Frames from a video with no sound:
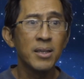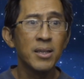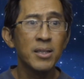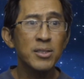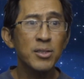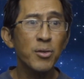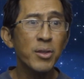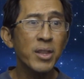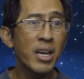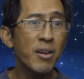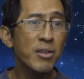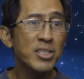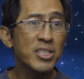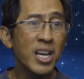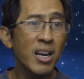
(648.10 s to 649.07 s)
So they
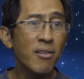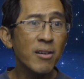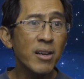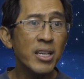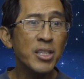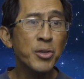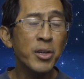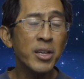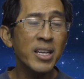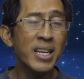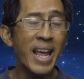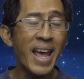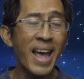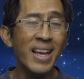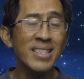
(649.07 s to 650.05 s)
were generally treated
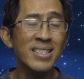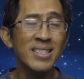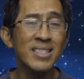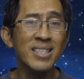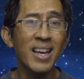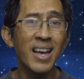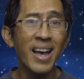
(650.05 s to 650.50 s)
as